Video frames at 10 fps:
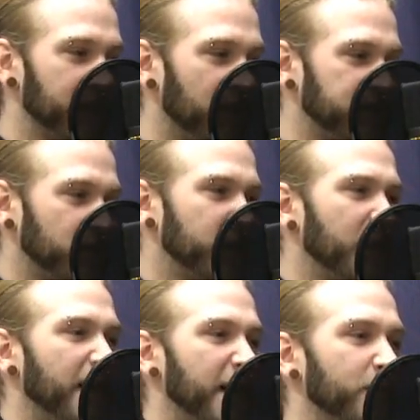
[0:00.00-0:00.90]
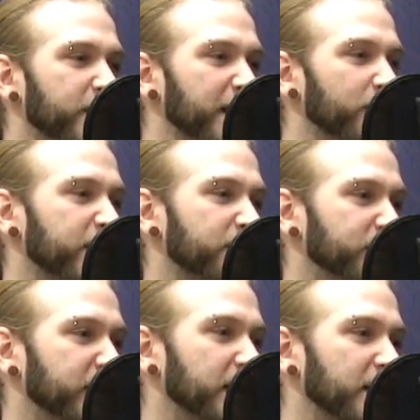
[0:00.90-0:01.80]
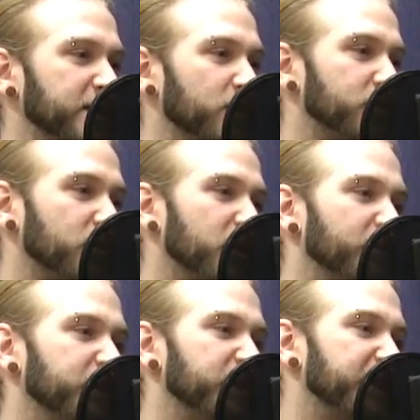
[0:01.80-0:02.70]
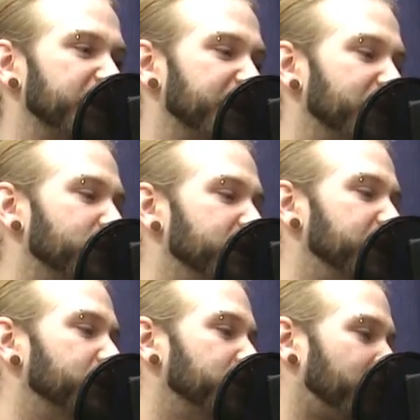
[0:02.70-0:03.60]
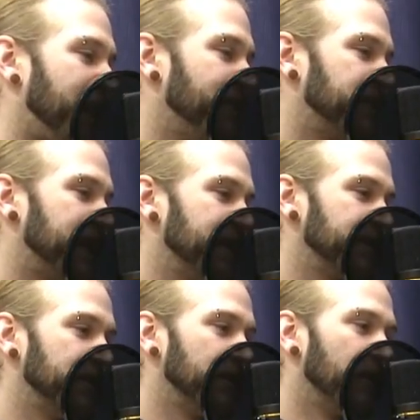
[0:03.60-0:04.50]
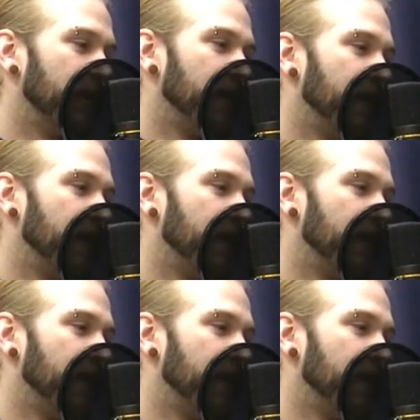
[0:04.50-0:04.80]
Of sorts. It wouldn't be a social club in the sense that it would need to be privatized, though.